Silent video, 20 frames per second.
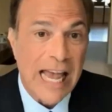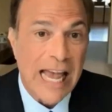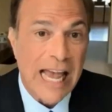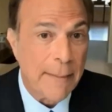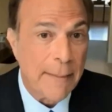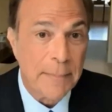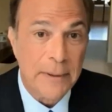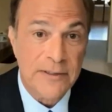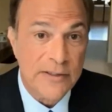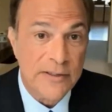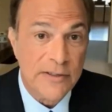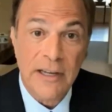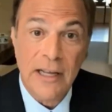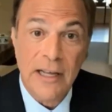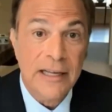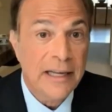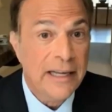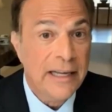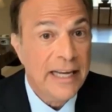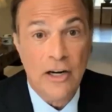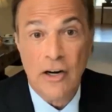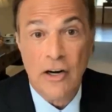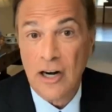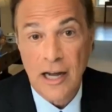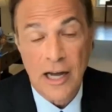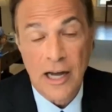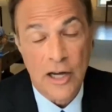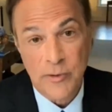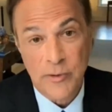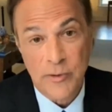happens in our
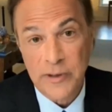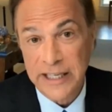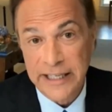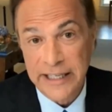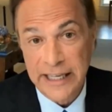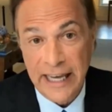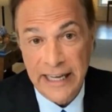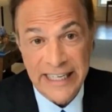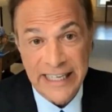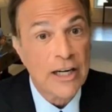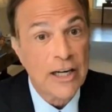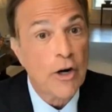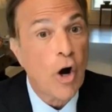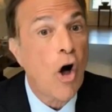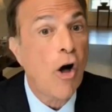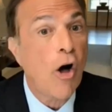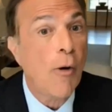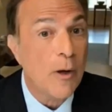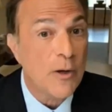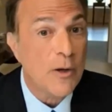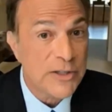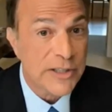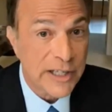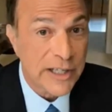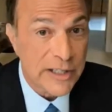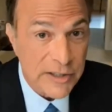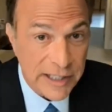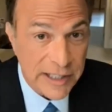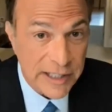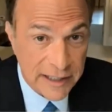country again. It almost
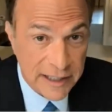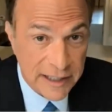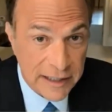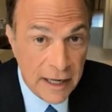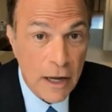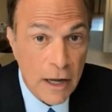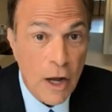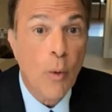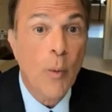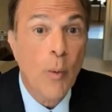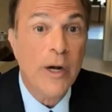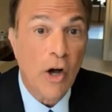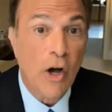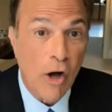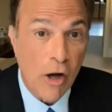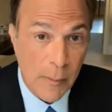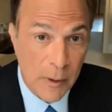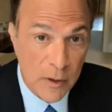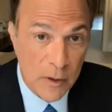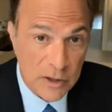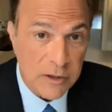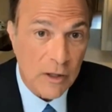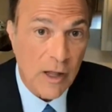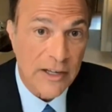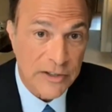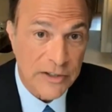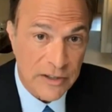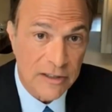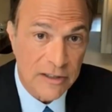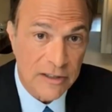succeeded. We almost lost our